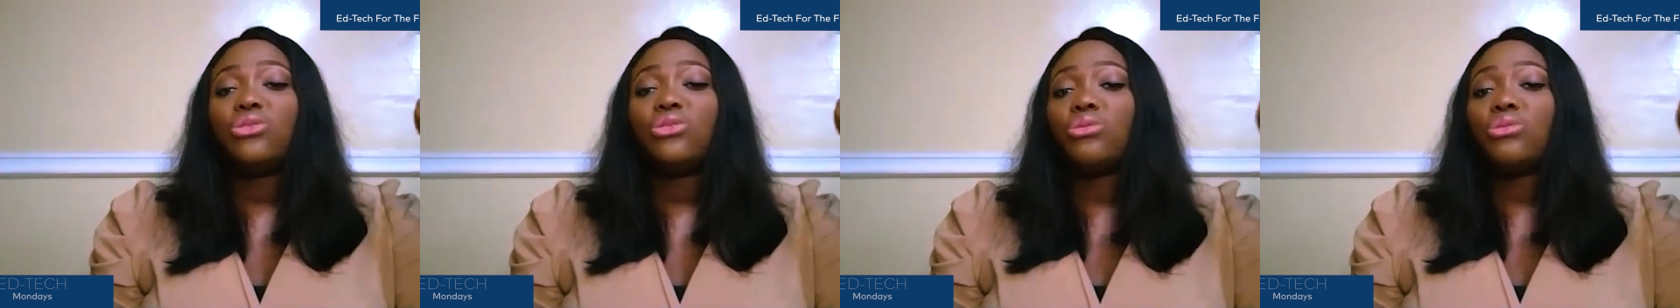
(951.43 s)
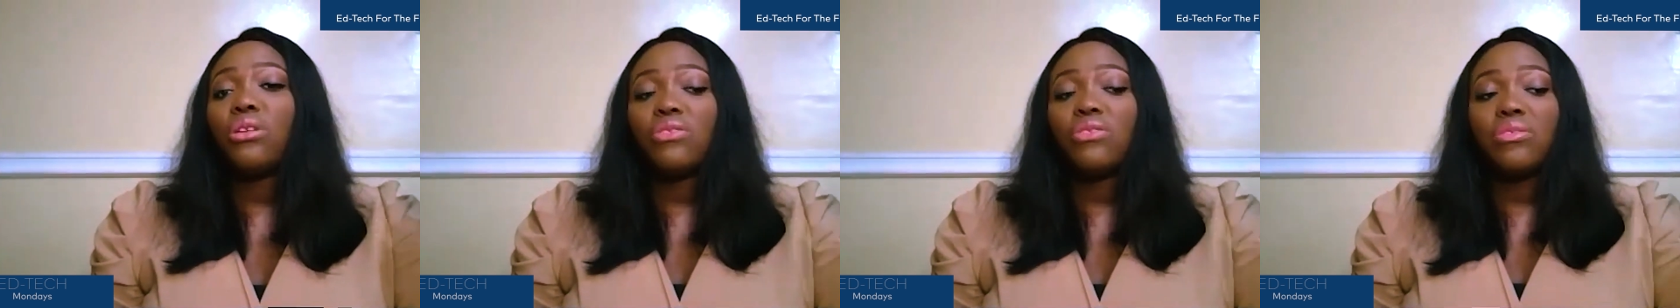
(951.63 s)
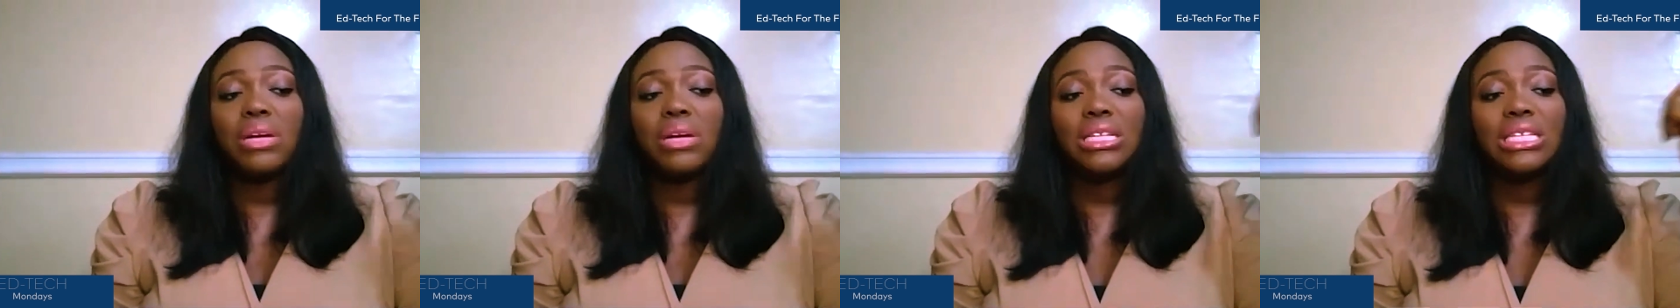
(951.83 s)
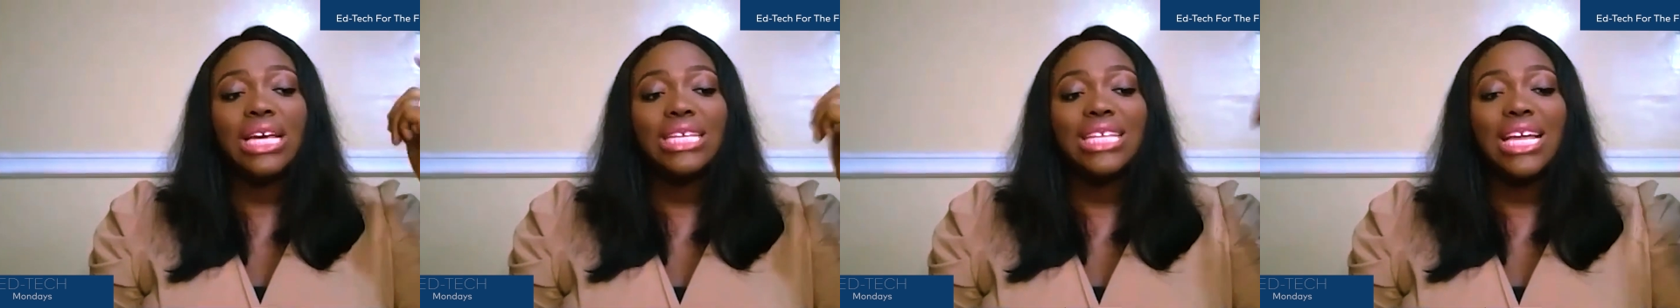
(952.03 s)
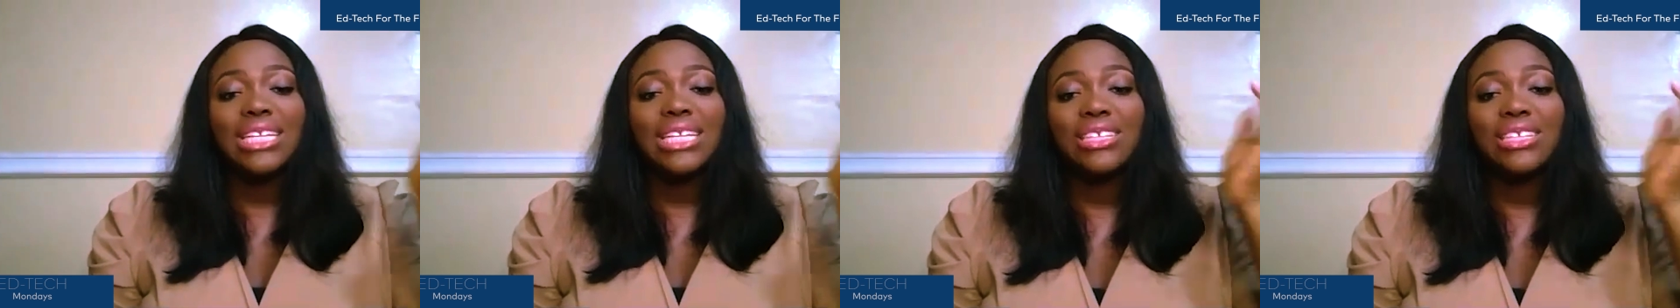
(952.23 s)
the truth of the
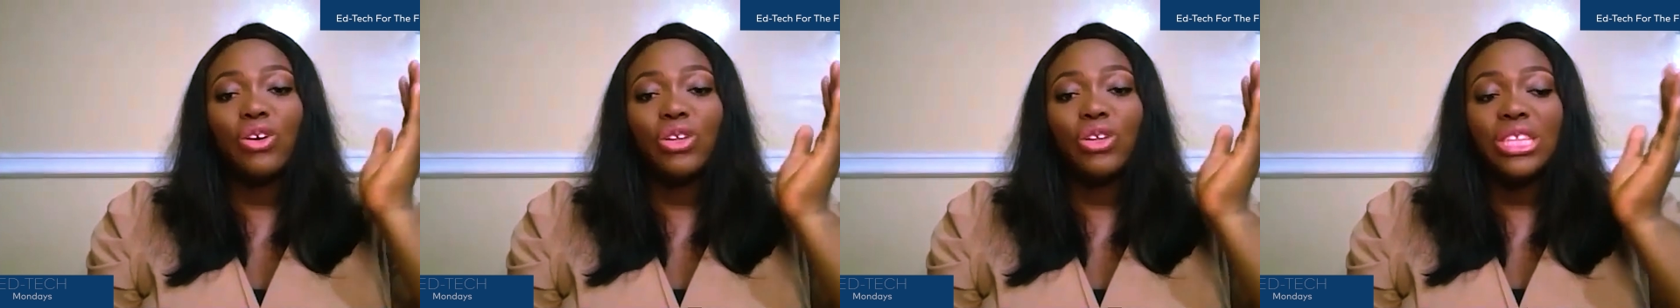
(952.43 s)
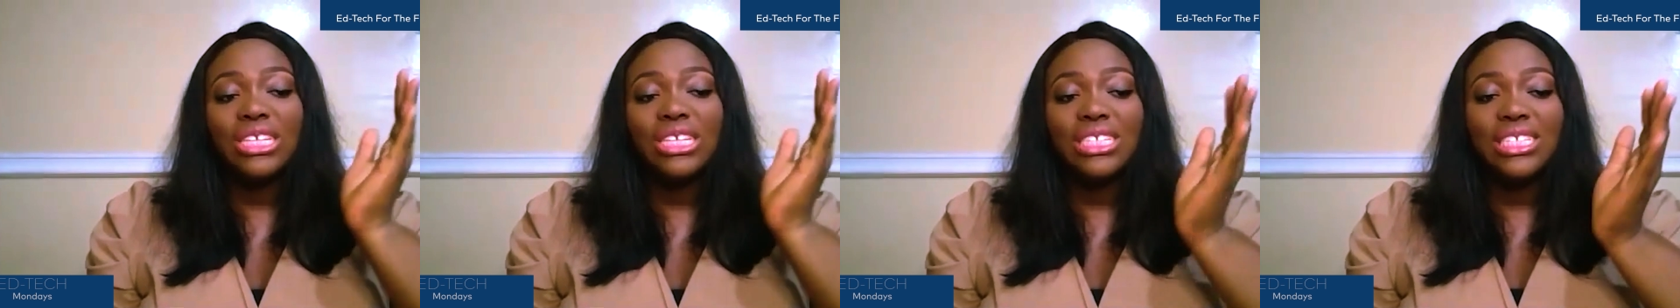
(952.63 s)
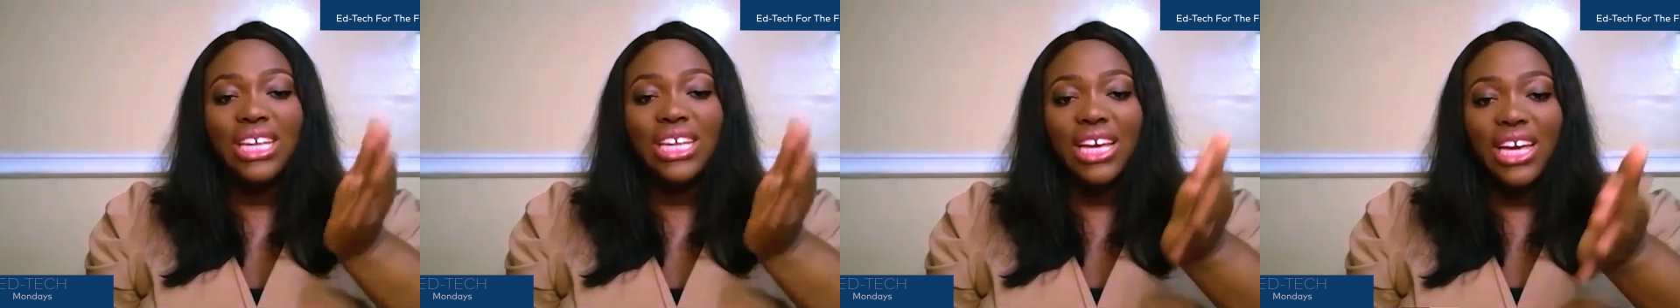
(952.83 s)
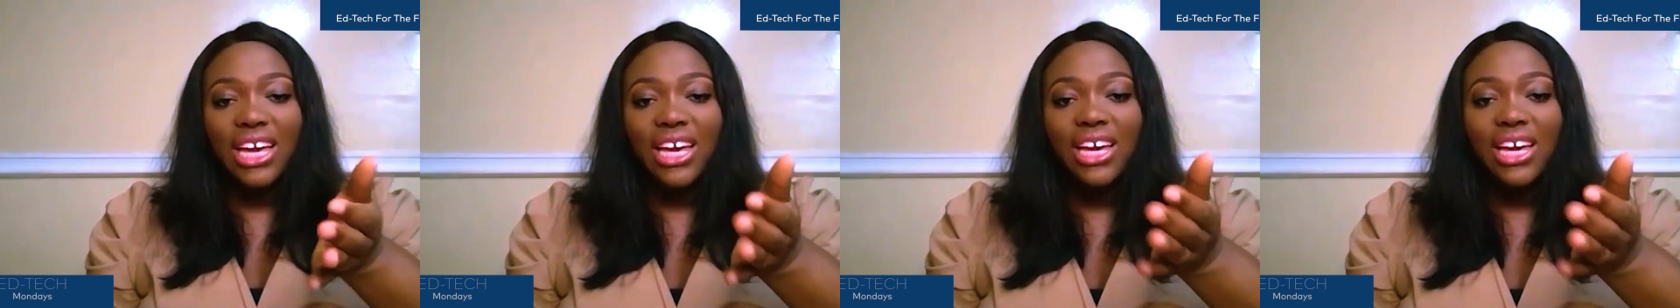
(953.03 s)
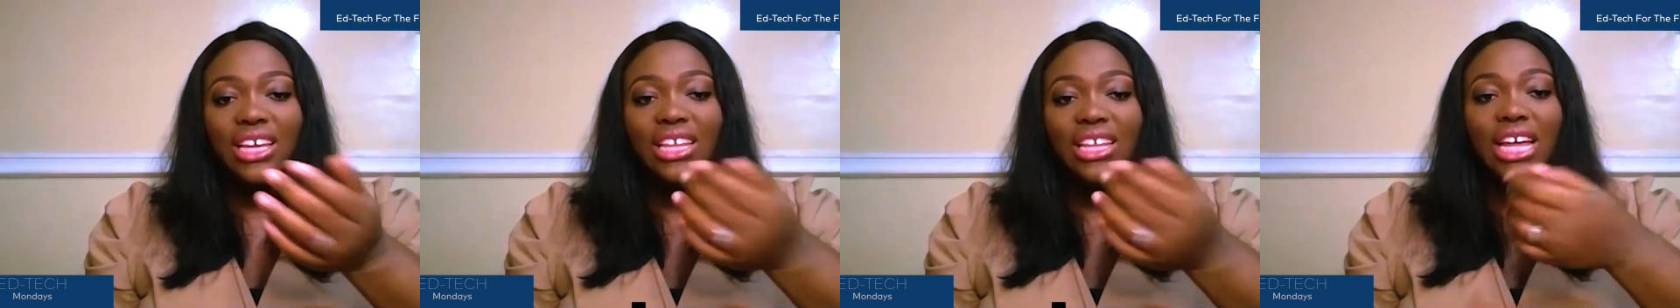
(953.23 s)
matter is that on the
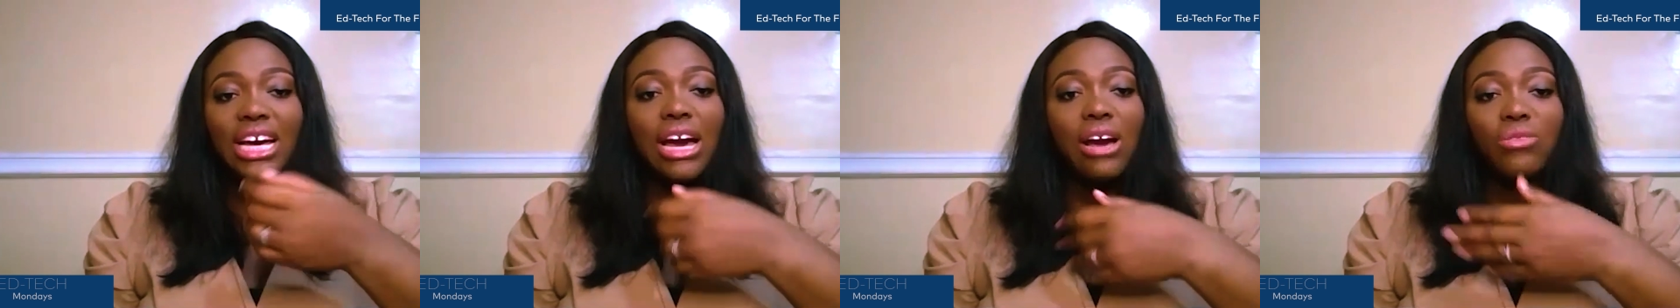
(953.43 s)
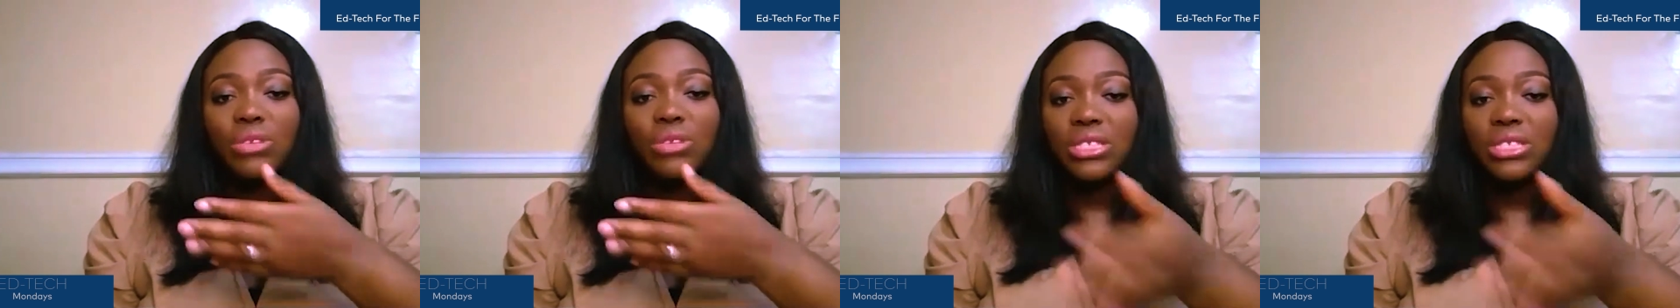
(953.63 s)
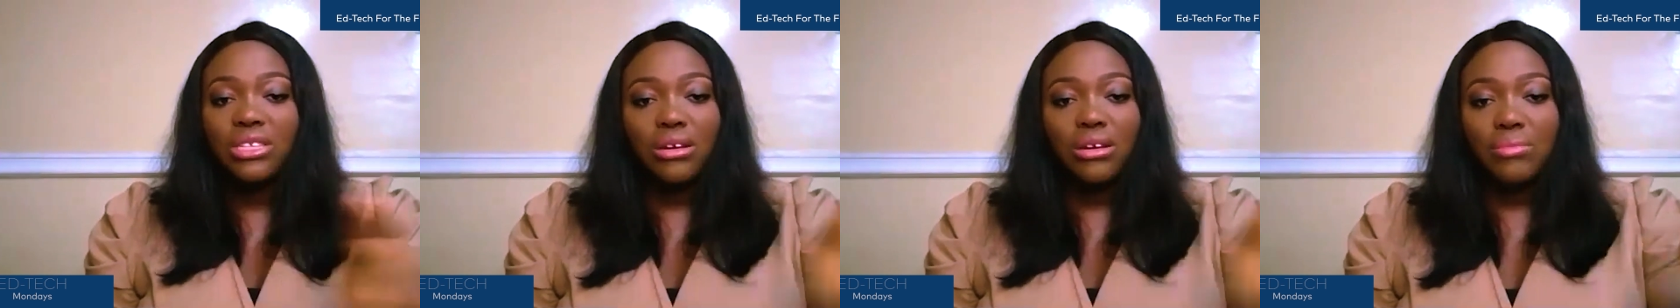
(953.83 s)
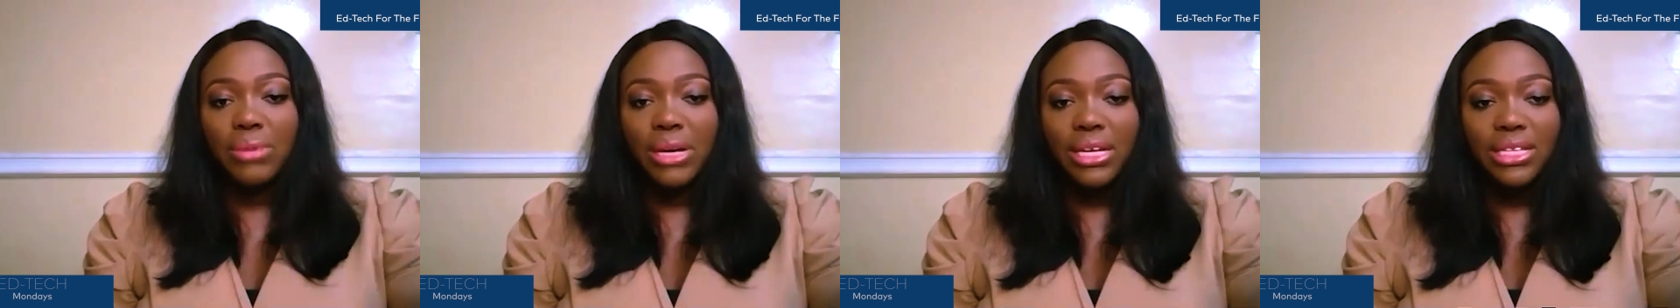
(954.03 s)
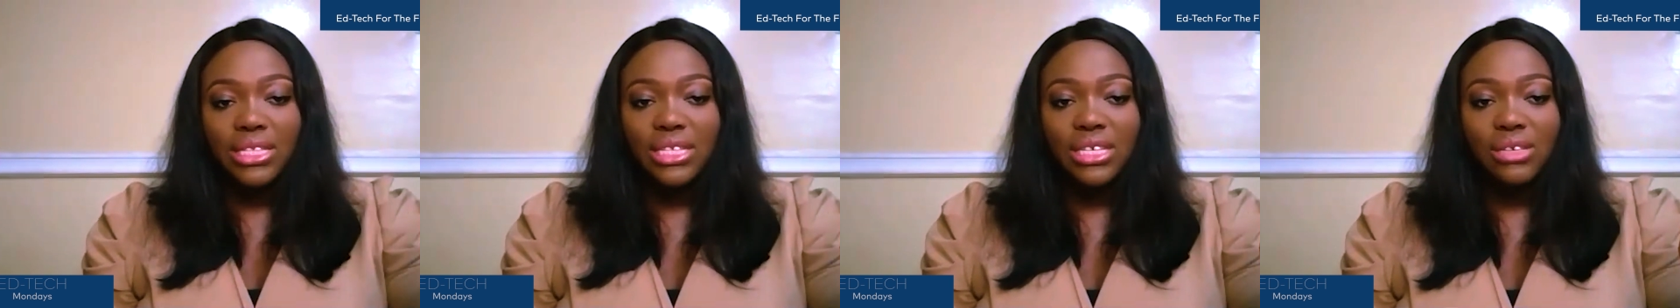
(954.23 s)
day, like I always tell
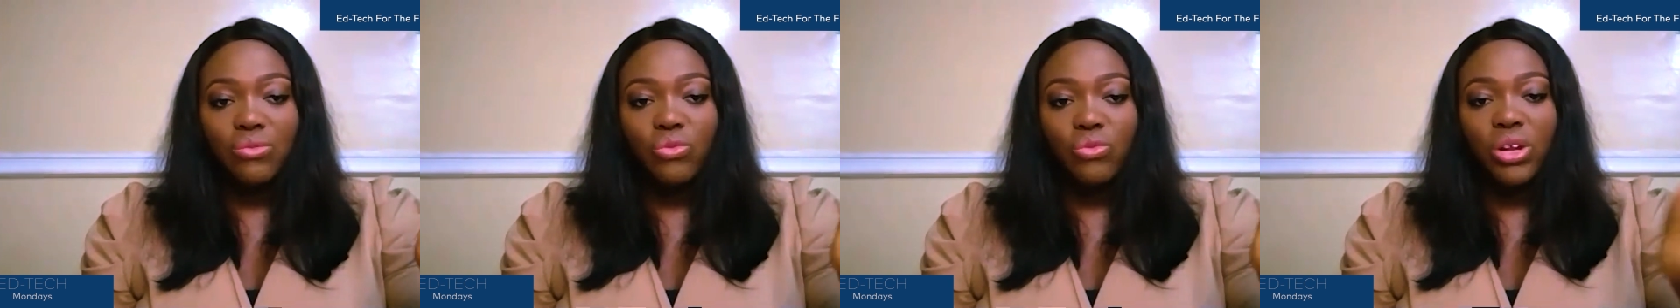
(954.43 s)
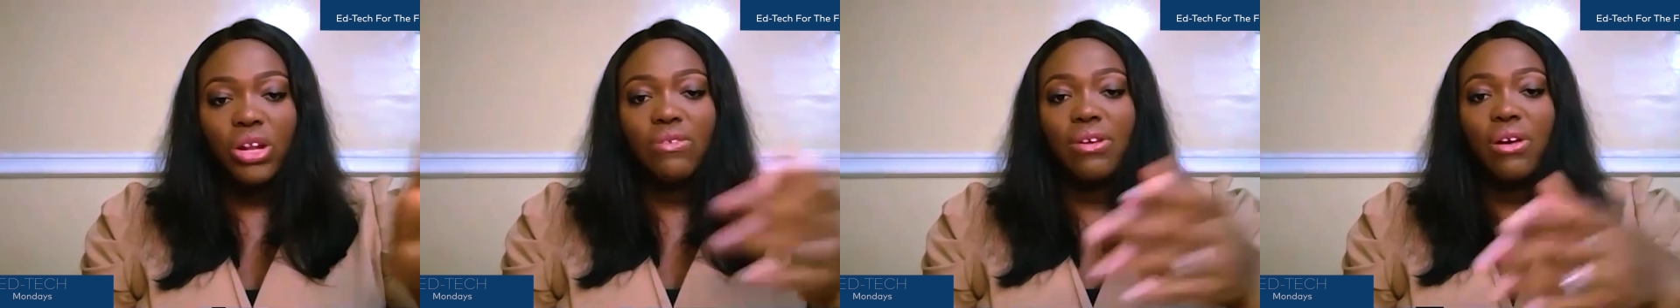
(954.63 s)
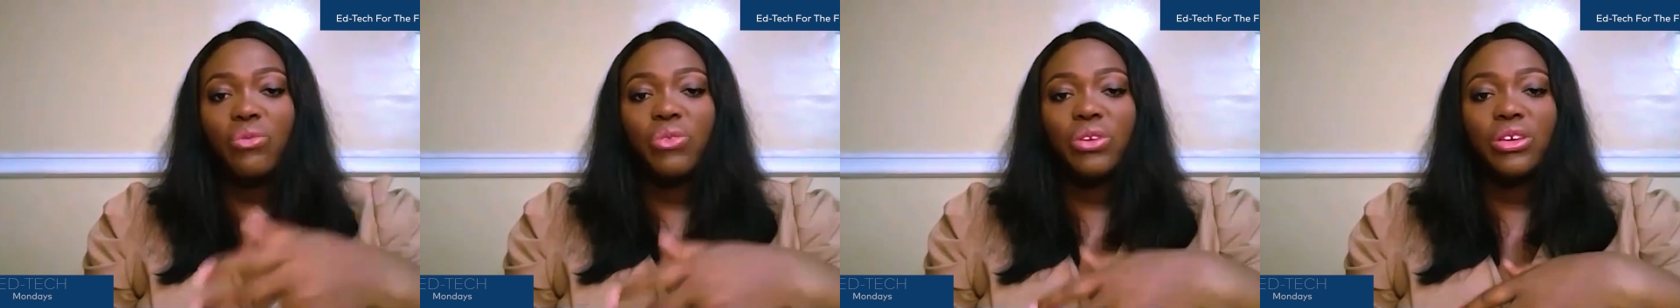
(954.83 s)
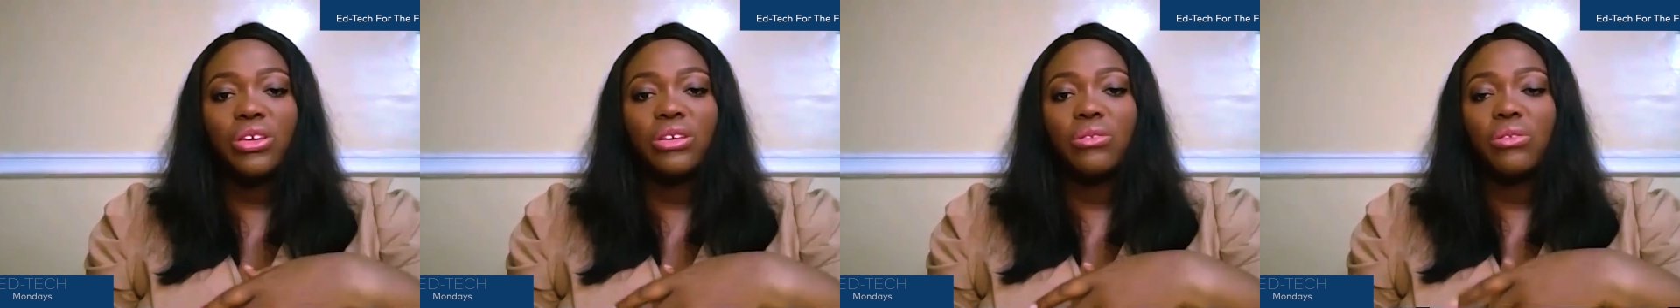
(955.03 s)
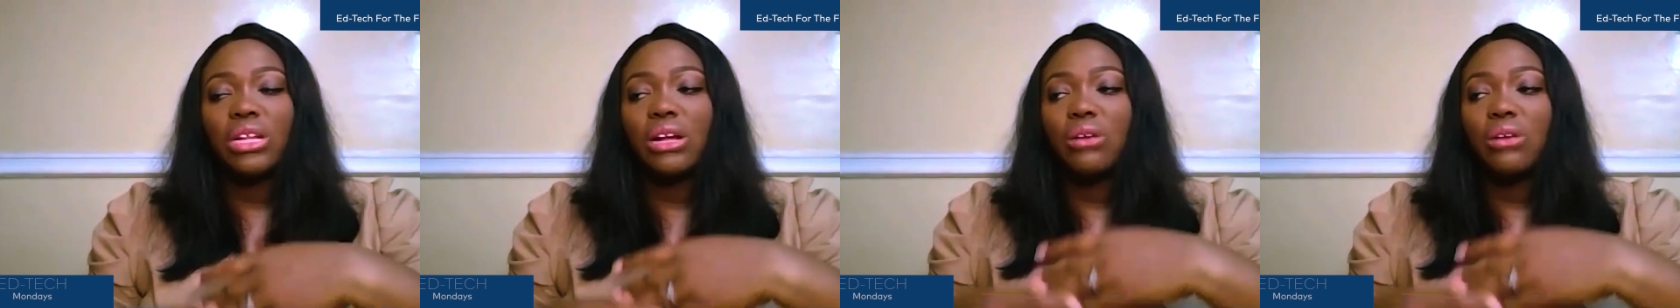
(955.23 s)
my team, whether we